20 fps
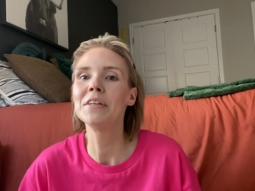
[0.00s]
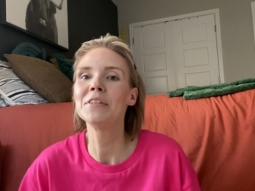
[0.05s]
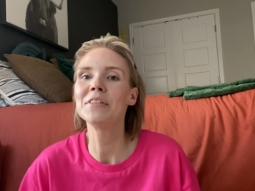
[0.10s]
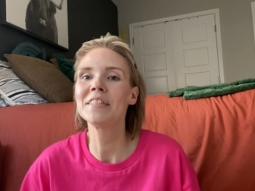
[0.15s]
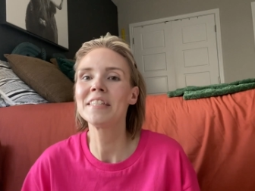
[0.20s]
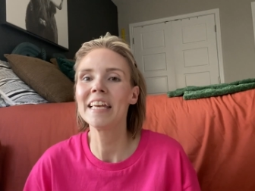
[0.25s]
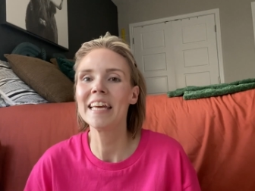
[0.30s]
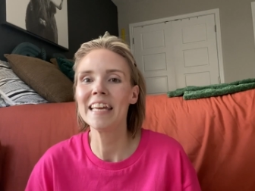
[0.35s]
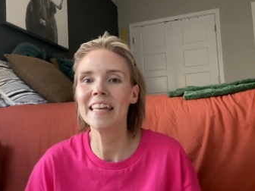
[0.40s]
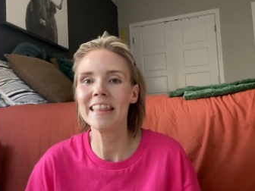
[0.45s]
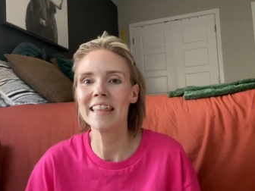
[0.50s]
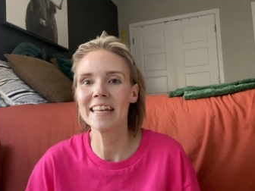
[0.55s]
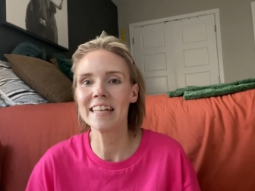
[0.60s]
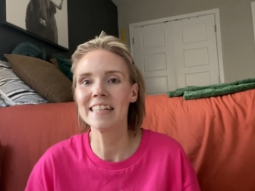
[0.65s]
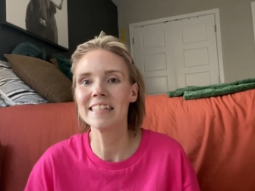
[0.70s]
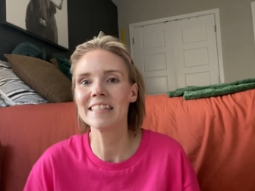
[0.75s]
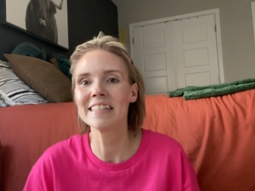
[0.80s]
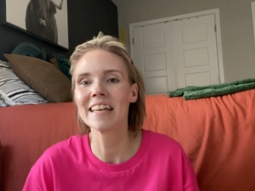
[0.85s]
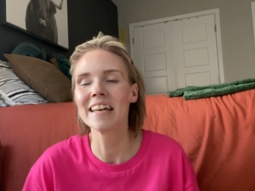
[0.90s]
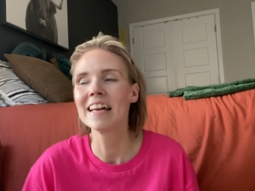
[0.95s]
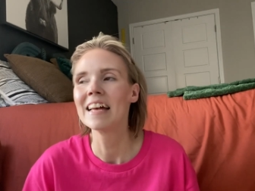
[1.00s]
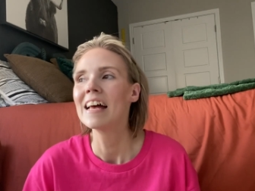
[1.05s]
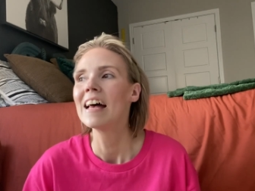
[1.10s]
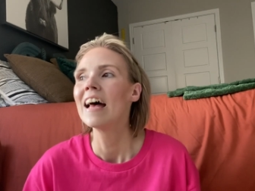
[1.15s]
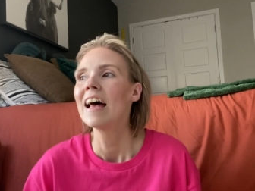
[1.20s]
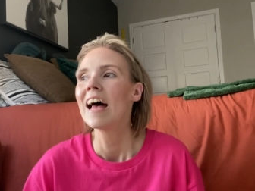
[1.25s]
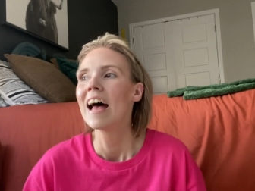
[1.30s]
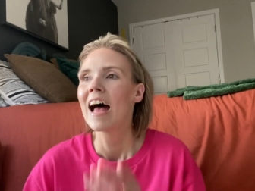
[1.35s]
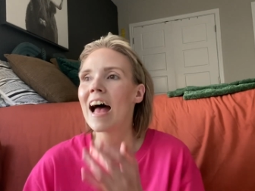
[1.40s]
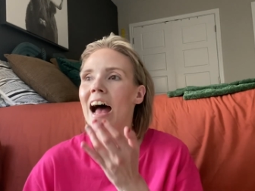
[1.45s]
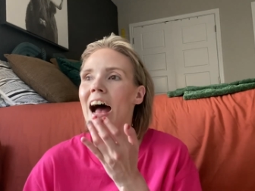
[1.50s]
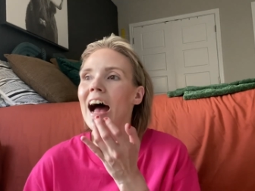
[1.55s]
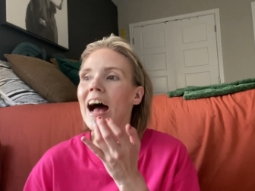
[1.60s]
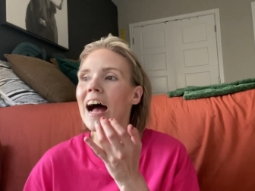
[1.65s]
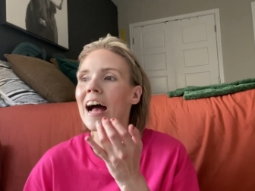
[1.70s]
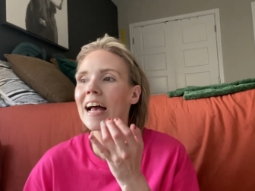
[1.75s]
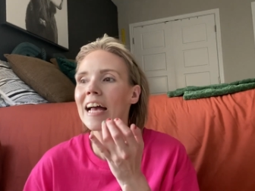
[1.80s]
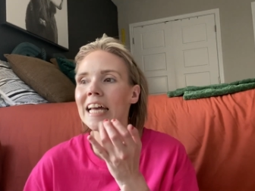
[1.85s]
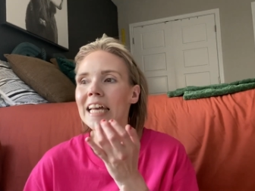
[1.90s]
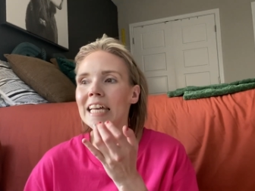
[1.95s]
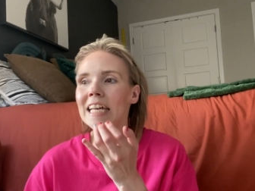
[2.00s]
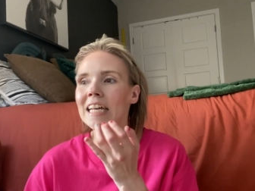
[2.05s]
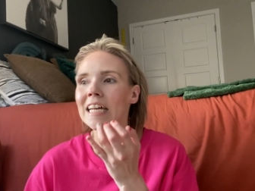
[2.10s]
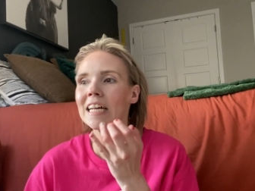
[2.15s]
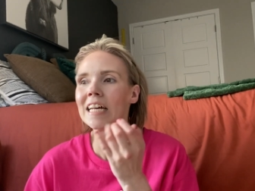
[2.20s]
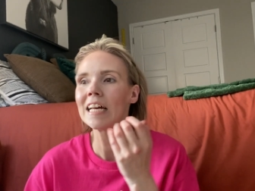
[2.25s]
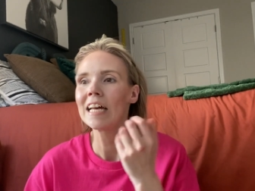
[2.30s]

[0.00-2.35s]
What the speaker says: see this, I'm